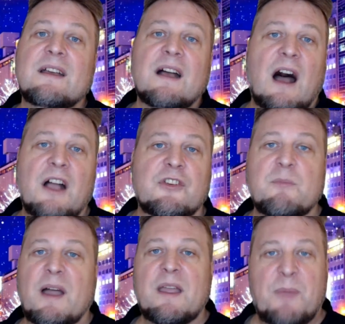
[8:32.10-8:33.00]
just
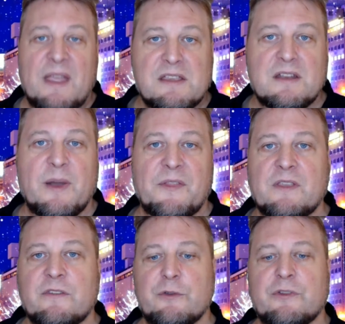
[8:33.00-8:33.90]
my opinion about these
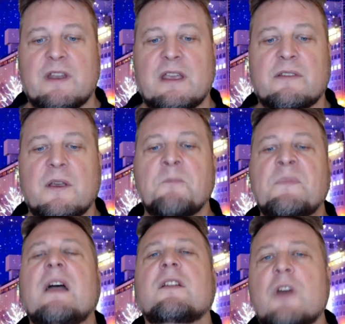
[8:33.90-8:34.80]
two cities.
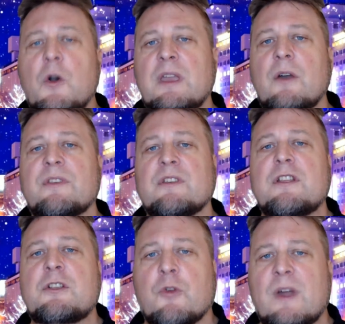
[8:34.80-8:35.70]
Tokyo is an
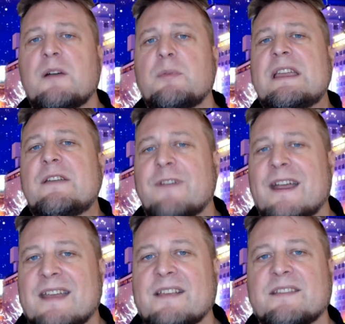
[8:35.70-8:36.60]
incredibly
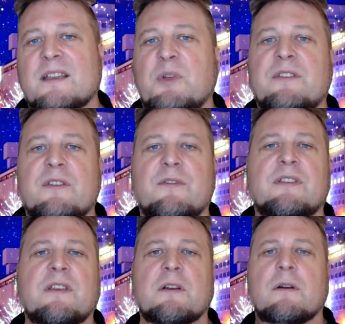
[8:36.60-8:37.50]
fantastic place to
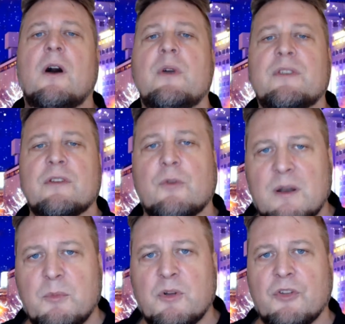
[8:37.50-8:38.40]
visit. There are always
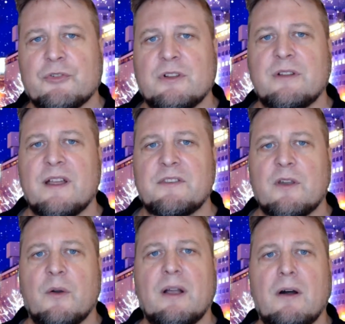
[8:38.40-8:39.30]
incredible cultural events
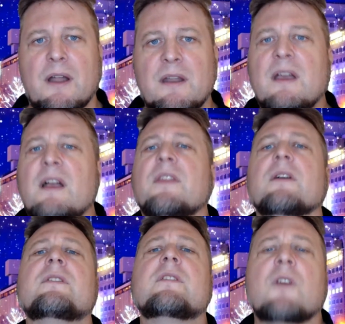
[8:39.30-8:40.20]
going on. There's
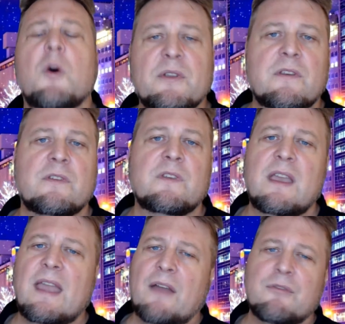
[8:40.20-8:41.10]
so much to see.
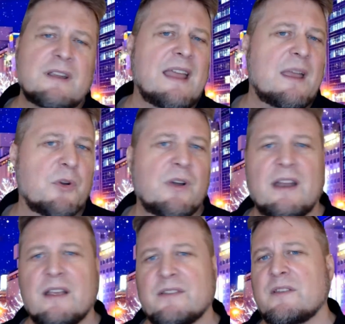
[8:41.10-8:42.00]
Every neighborhood
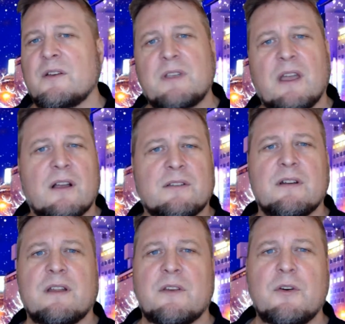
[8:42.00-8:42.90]
has its own character and
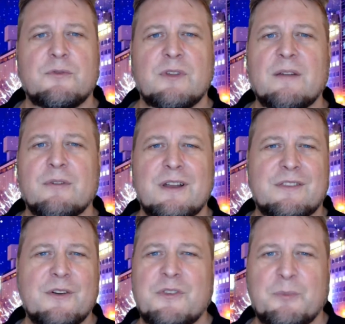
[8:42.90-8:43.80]
its own flavor and its
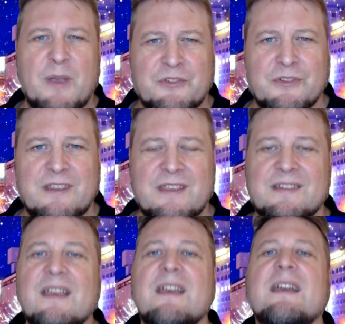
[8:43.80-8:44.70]
own specialties.
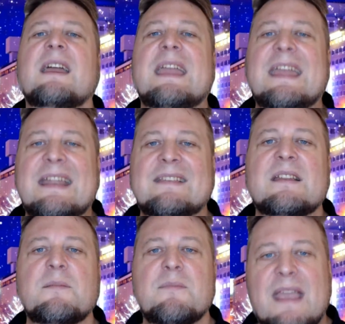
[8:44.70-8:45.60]
It is an
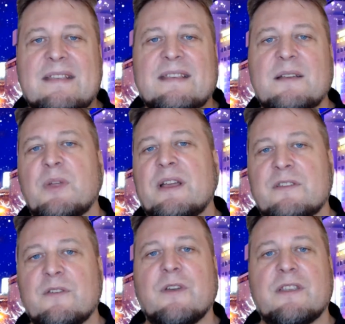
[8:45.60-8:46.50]
amazing place to
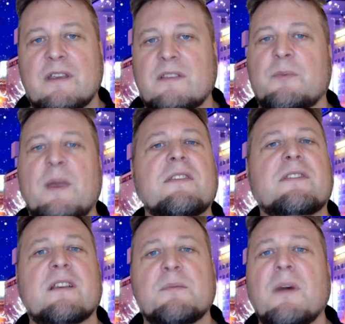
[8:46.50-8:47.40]
visit. Spend
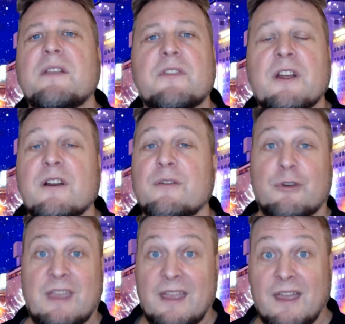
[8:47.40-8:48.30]
6 months there if you
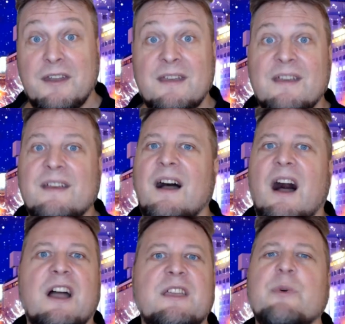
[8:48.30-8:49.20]
can.
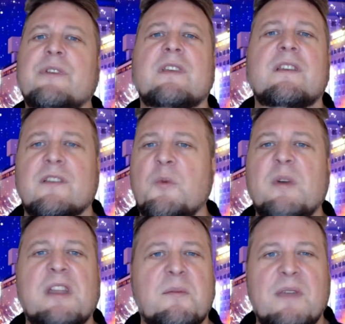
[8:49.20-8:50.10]
You will see so
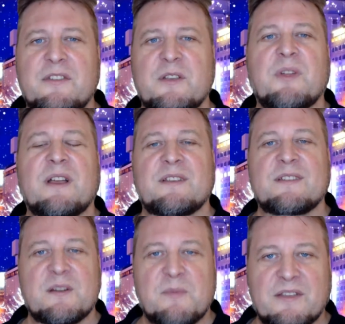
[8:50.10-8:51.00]
many amazing places and
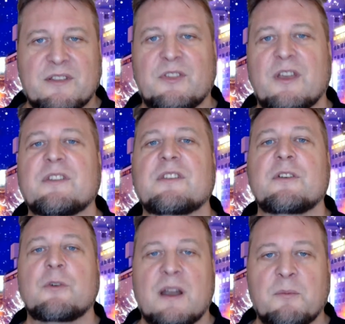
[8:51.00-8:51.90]
amazing things. It's
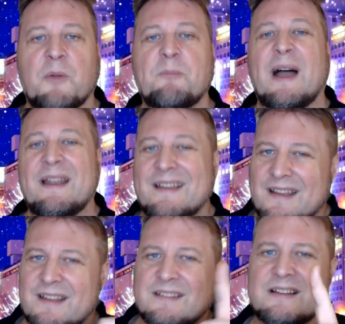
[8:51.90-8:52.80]
incredible. But
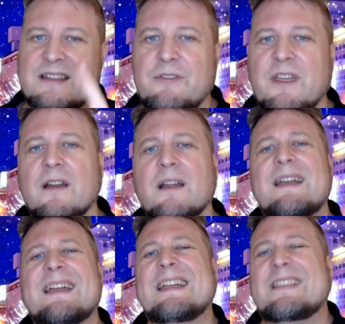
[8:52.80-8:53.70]
to live there,
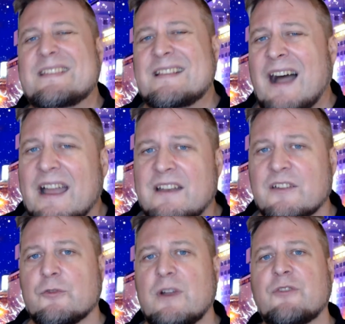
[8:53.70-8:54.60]
it's kind of
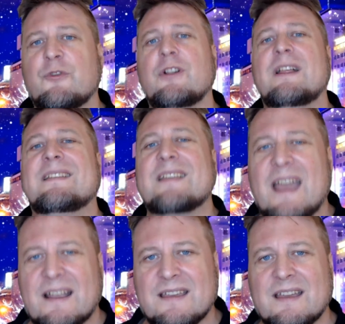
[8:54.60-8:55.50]
stressful. It's
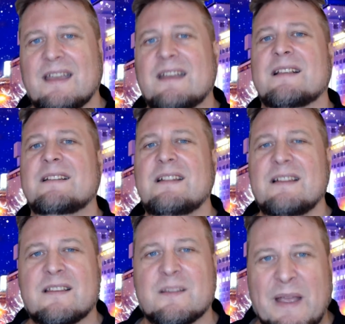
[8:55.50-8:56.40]
hectic. It's a little
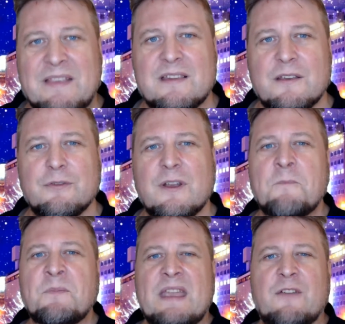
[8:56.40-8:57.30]
expensive.
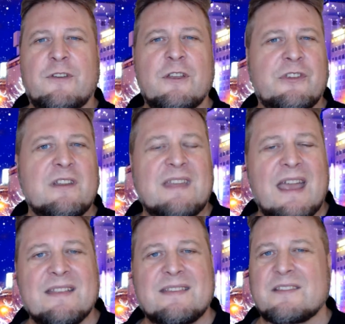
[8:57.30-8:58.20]
It feels
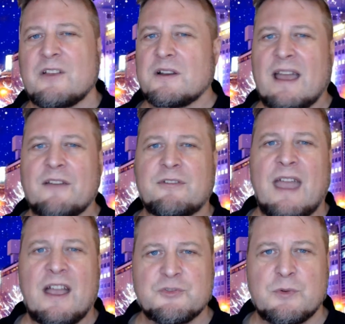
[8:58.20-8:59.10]
intense. It's hard to have
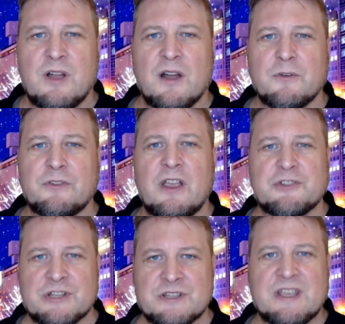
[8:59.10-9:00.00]
casual
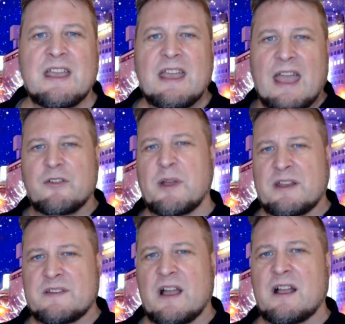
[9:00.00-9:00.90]
conversations.
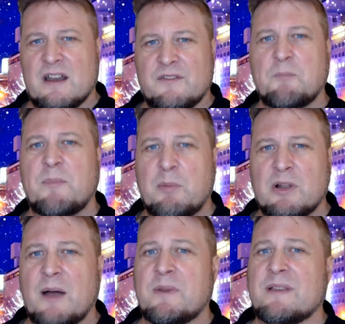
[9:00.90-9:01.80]
Everybody's got kind of a bubble
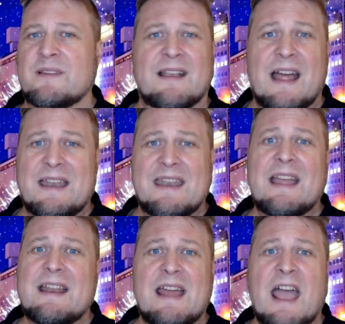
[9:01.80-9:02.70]
up because you got
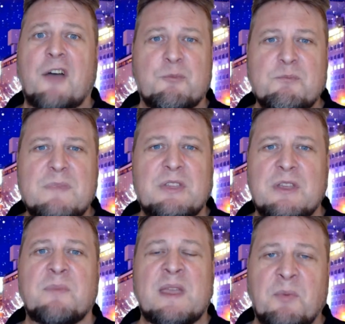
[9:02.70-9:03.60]
9.5 million
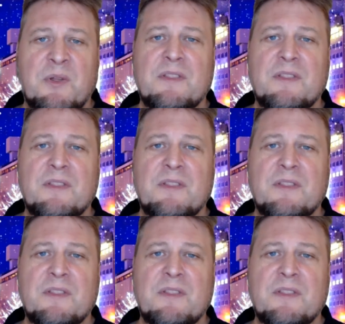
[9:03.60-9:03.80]
people in this